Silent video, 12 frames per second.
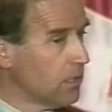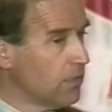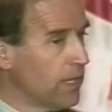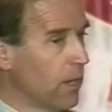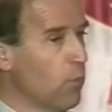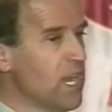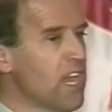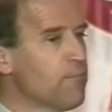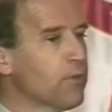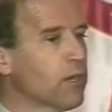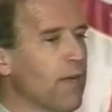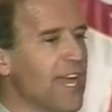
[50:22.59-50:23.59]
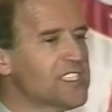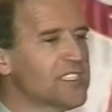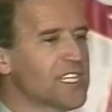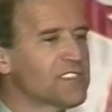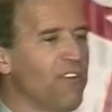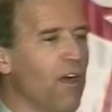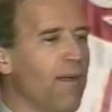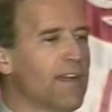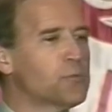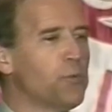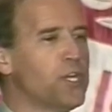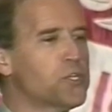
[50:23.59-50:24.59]
that we have progressed as far
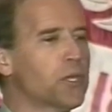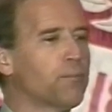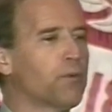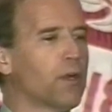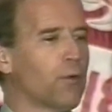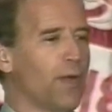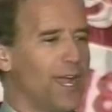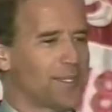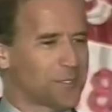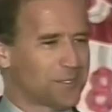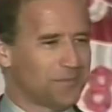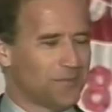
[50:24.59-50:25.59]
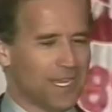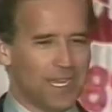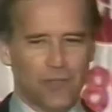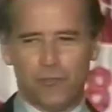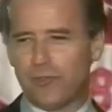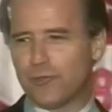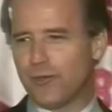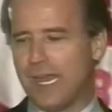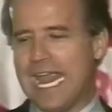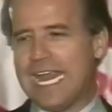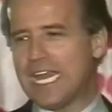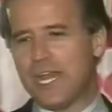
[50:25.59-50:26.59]
as we should progress, that there
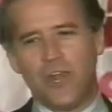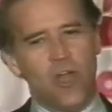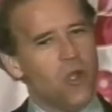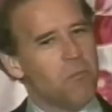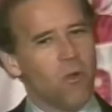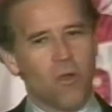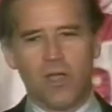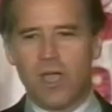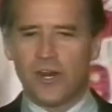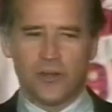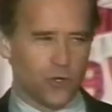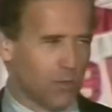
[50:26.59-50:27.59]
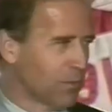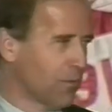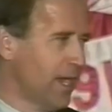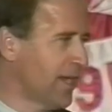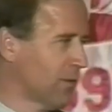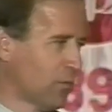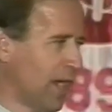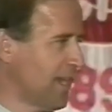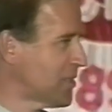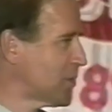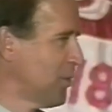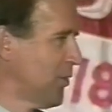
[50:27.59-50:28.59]
ain't no more unenumerated
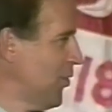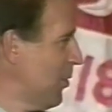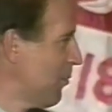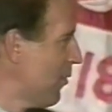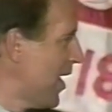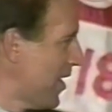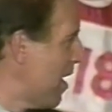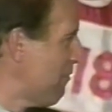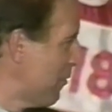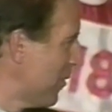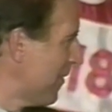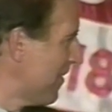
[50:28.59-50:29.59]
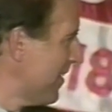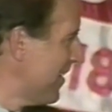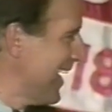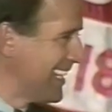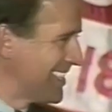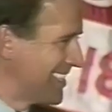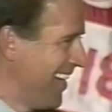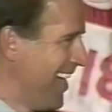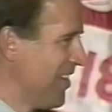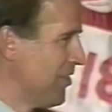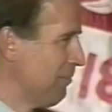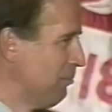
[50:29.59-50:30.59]
rights to enumerate ever, it's
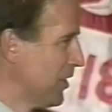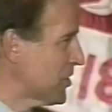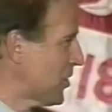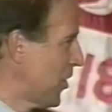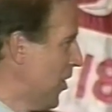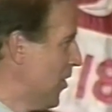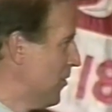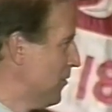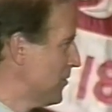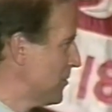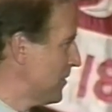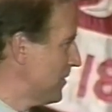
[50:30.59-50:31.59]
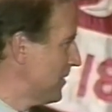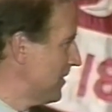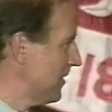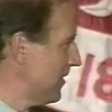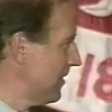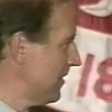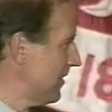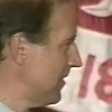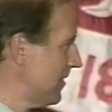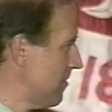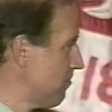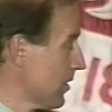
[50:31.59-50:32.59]
done, the book's closed.
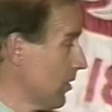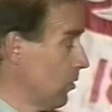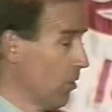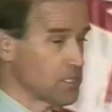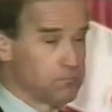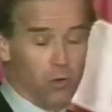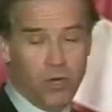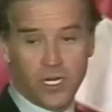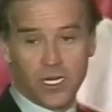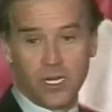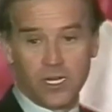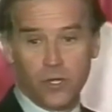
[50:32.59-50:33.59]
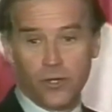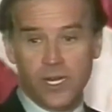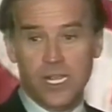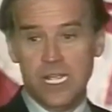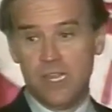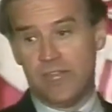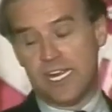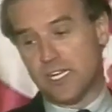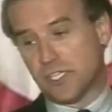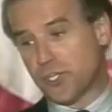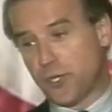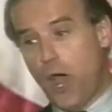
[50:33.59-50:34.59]
Or as Bork concluded, that you
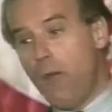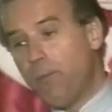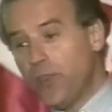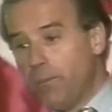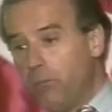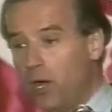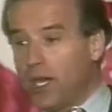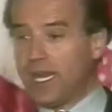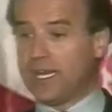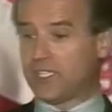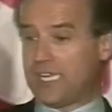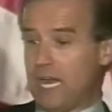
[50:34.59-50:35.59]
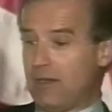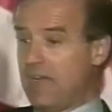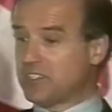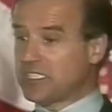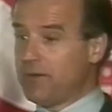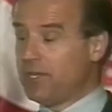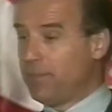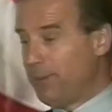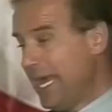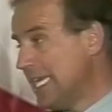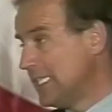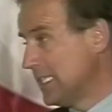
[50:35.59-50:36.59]
should open the book and tear out some of the
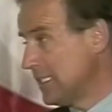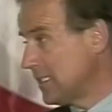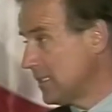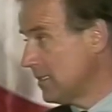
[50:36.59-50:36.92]
pages.